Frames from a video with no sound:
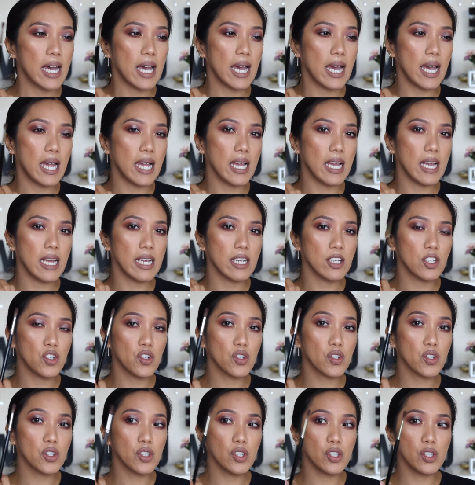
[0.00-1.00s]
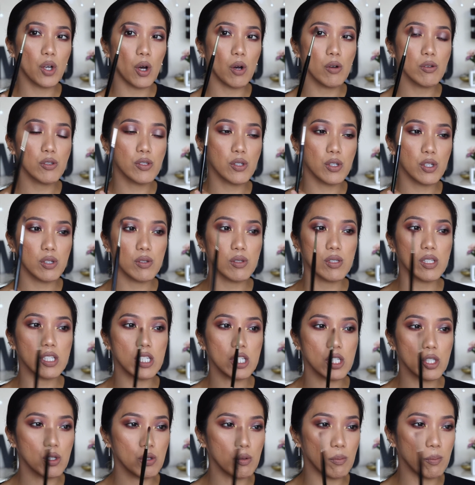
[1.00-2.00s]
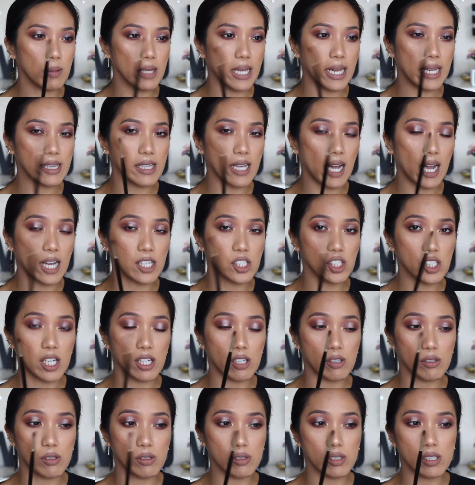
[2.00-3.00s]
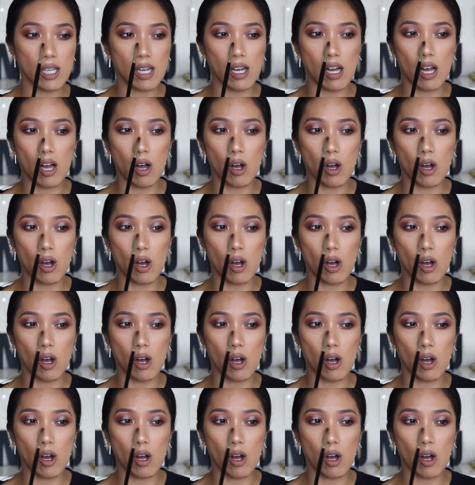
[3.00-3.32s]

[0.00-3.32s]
And you could also use this to blend eyeshadows